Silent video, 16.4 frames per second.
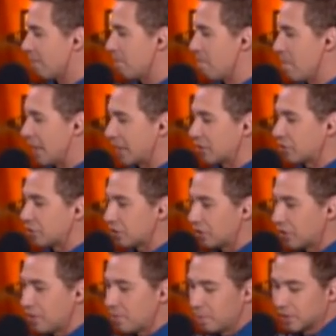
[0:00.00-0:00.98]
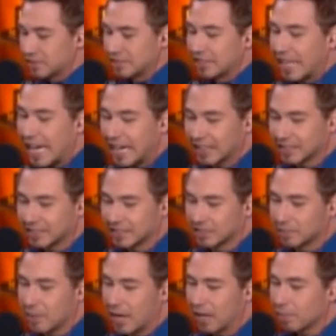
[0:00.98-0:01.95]
making sure he puts his hands in his
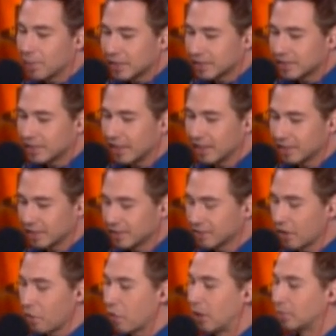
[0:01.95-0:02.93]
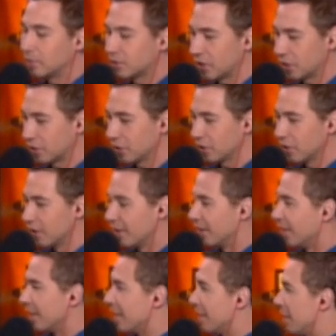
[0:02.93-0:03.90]
mouth because he like he's a thumb sucker.
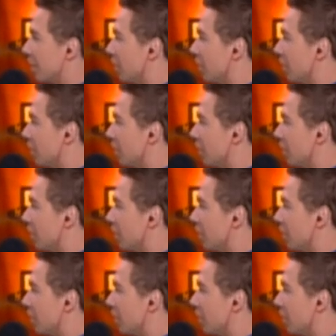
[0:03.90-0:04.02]
Oh.